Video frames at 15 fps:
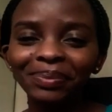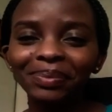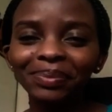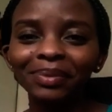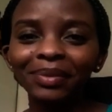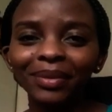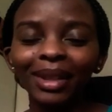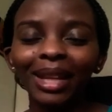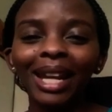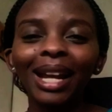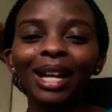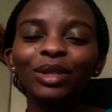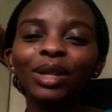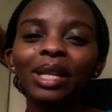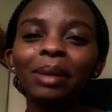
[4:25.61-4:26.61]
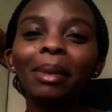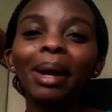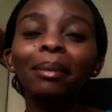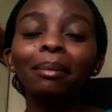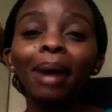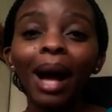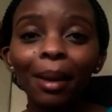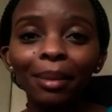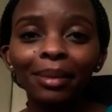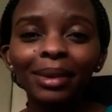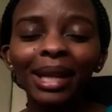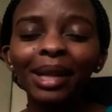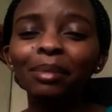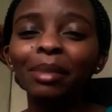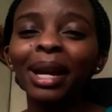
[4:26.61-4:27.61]
And actually, my mom and
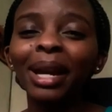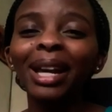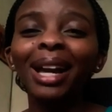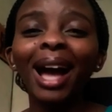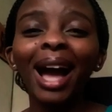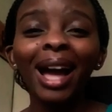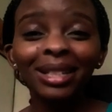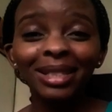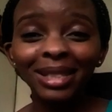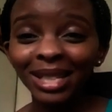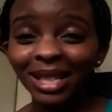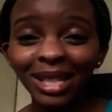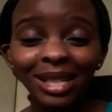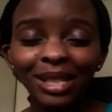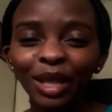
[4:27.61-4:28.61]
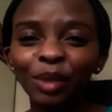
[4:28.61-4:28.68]
my aunties and my